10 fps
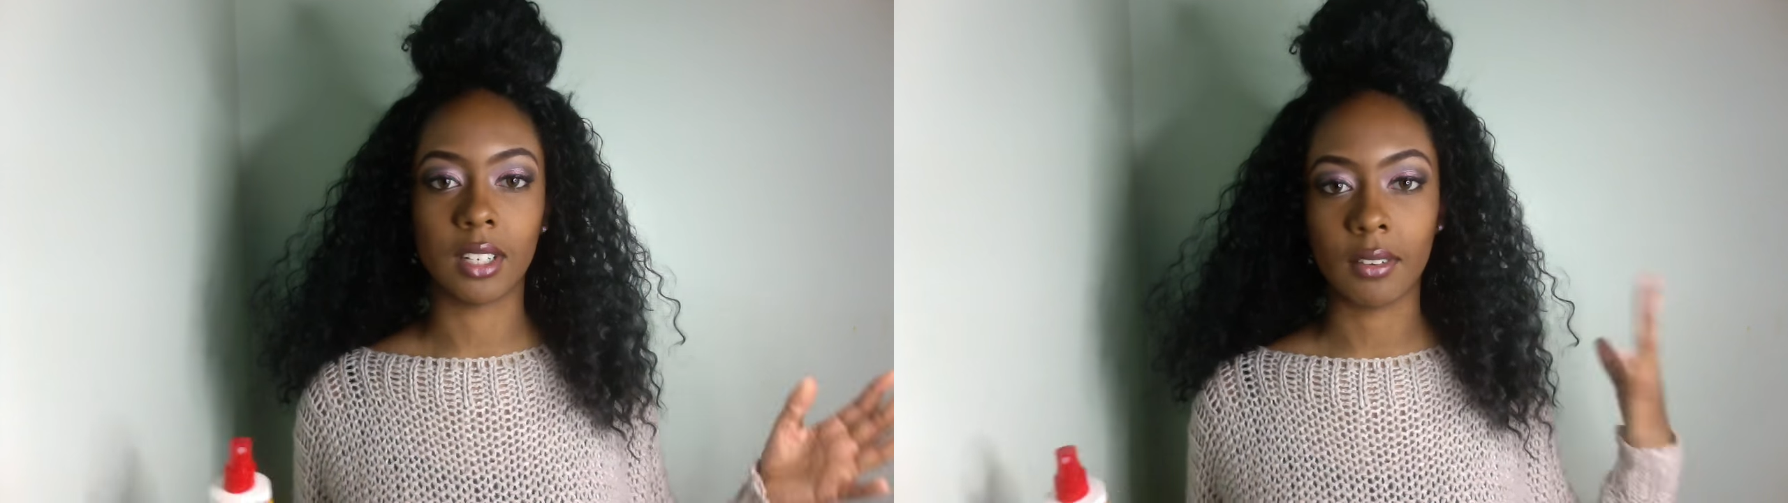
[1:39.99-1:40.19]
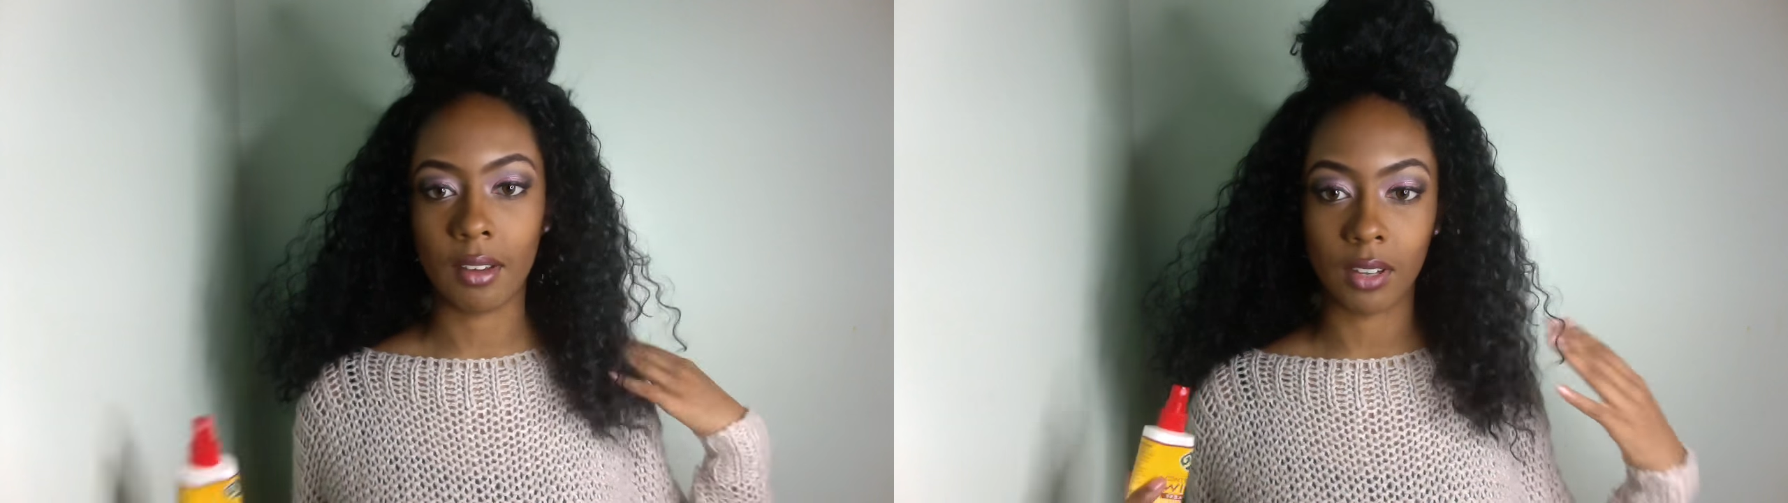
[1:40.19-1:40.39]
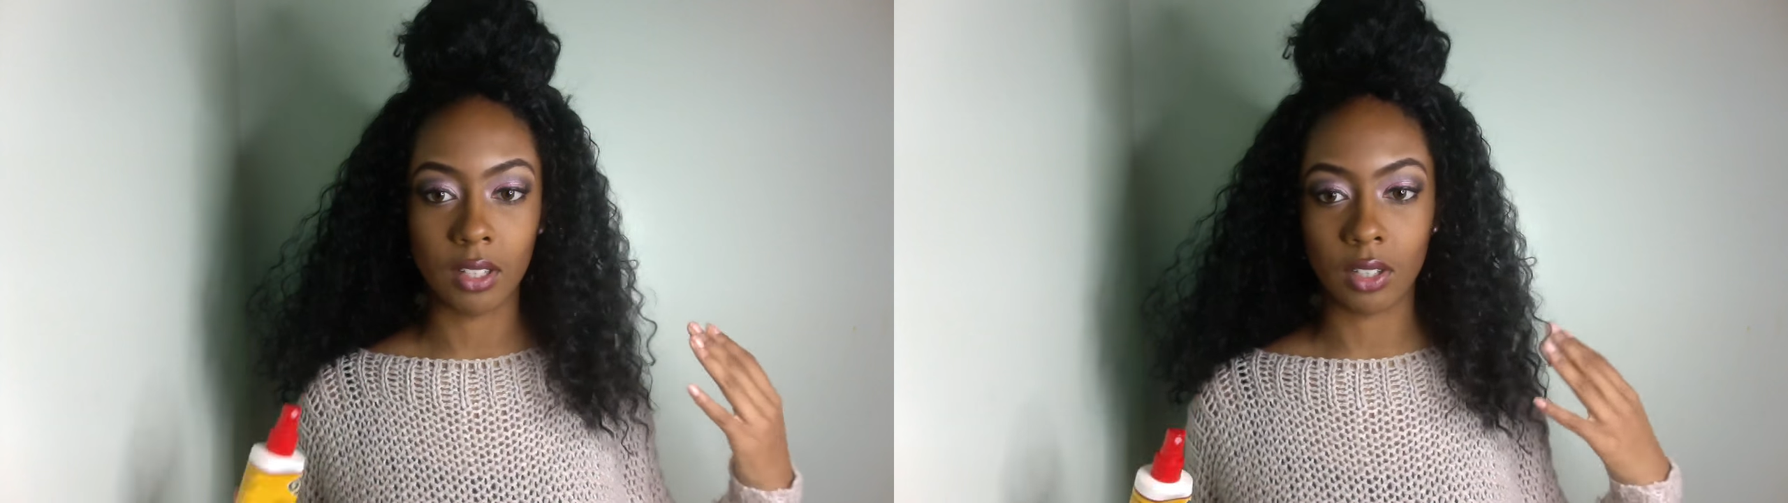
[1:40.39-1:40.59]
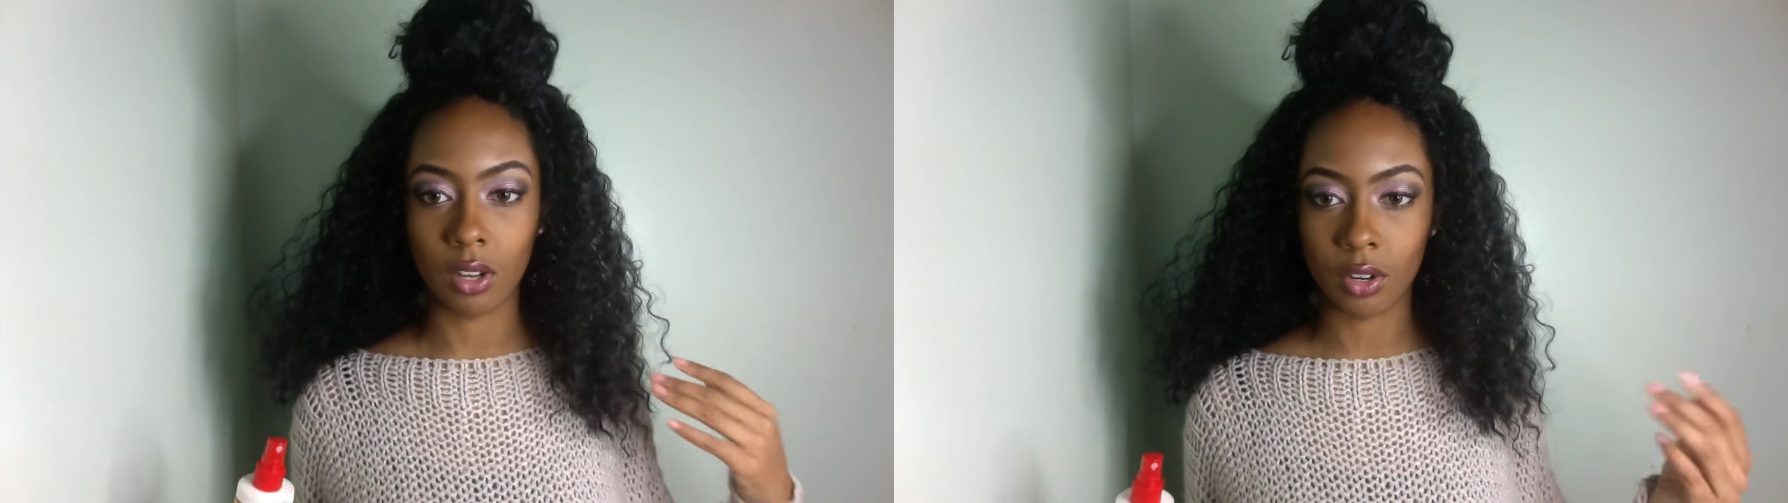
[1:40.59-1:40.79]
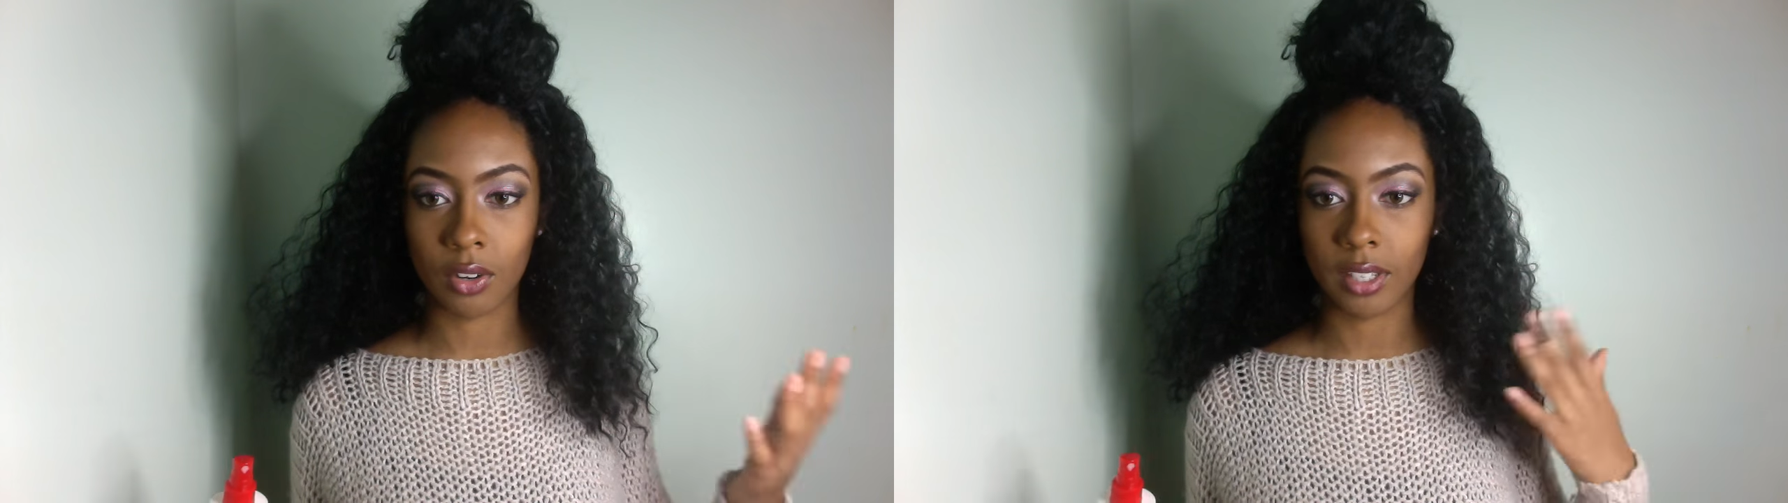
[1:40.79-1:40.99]
of having to look
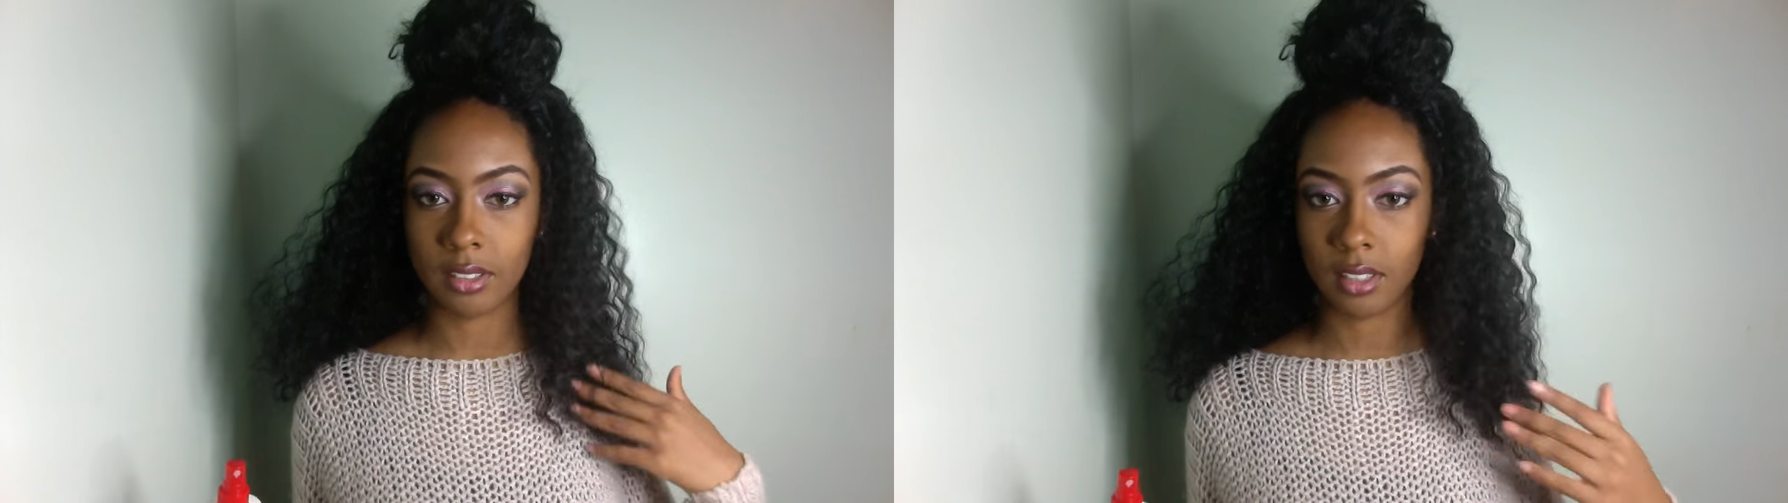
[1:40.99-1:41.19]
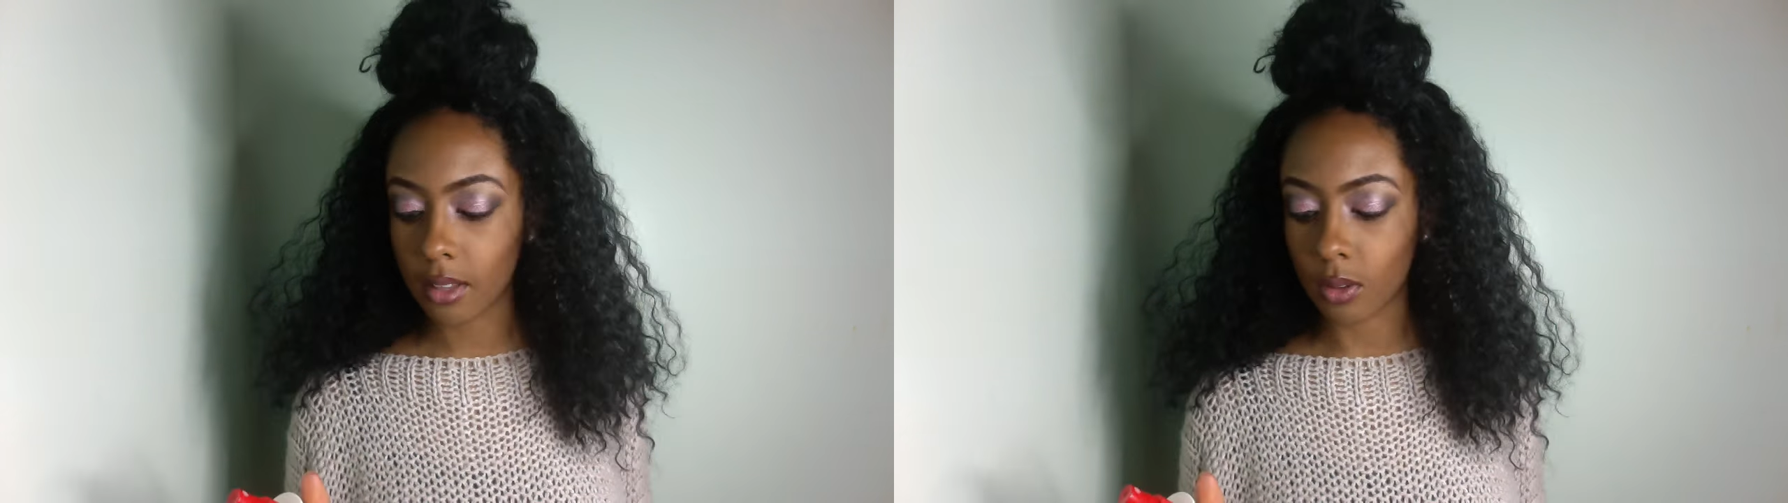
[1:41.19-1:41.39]
all crazy